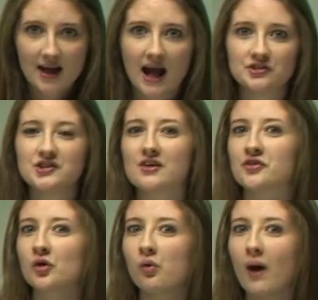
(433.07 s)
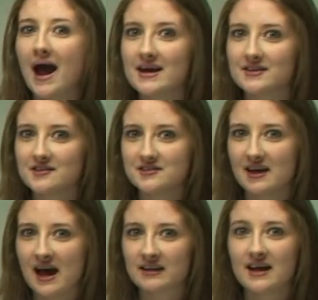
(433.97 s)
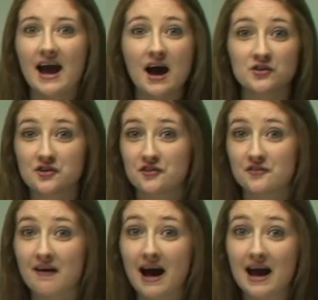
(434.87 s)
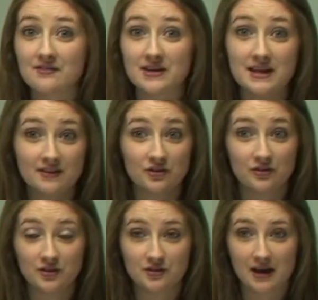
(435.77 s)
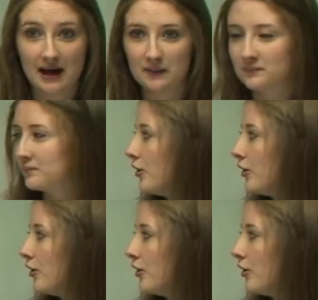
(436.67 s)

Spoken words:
and she doesn't quite understand how to survive in this new town.